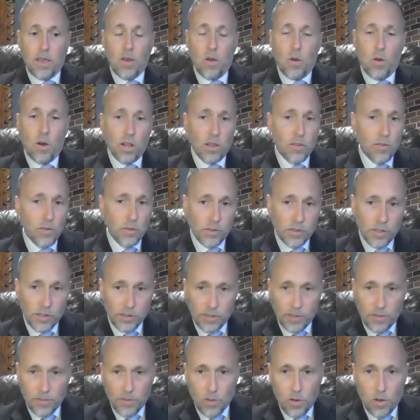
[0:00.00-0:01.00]
all those things
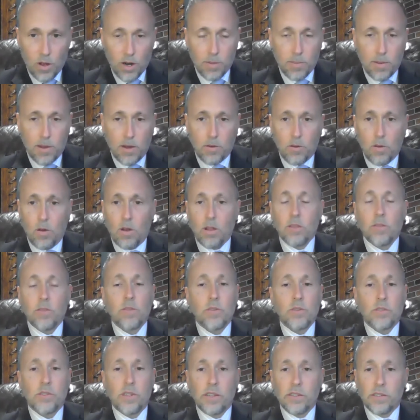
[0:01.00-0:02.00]
I've thought about, all of
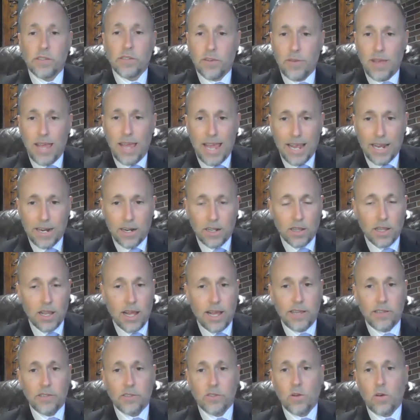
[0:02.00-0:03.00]
those things I've
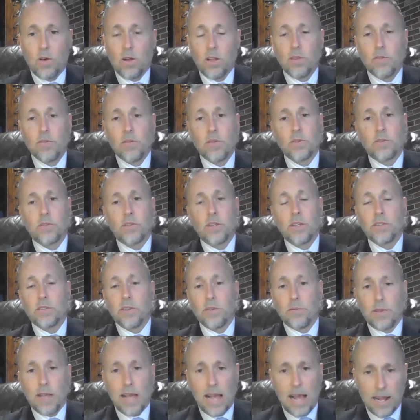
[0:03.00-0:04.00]
analyzed, all of those things
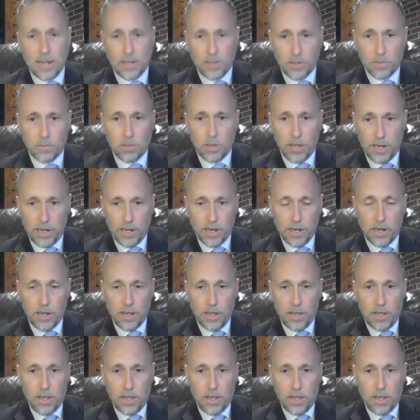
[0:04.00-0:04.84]
I've contemplated.